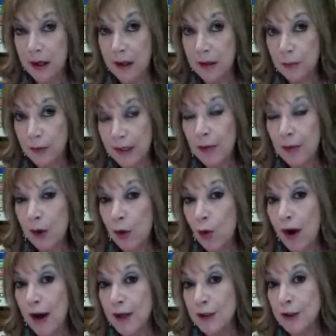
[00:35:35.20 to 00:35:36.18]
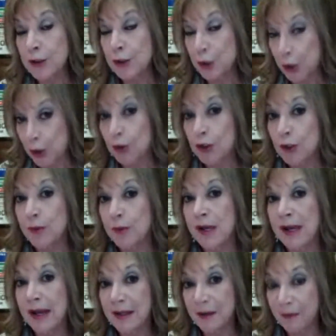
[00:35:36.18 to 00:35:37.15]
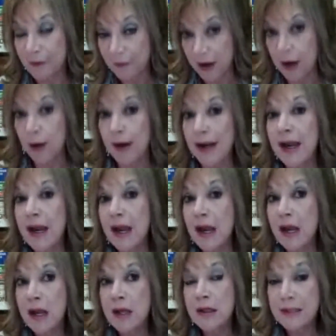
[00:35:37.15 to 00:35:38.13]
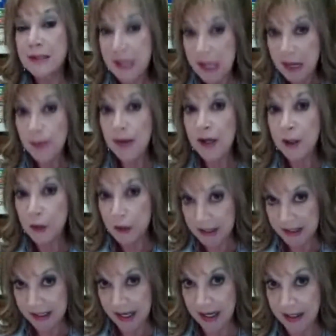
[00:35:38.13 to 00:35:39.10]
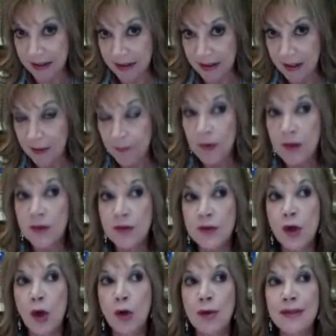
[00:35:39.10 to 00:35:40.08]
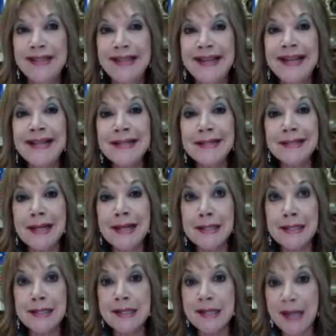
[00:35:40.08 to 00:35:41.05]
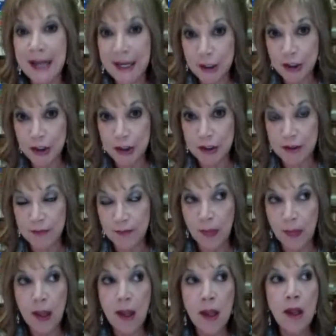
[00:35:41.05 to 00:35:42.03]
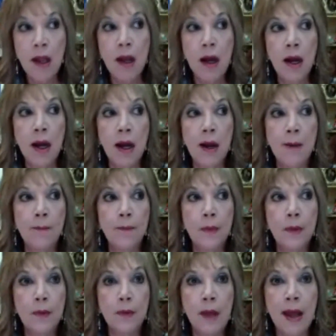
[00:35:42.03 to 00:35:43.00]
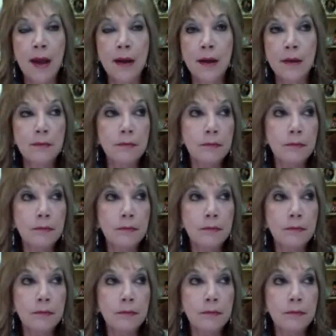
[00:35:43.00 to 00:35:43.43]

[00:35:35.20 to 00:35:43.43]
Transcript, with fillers: uh, really requires you to be in a very deep interstate. So desensitization, um, uh,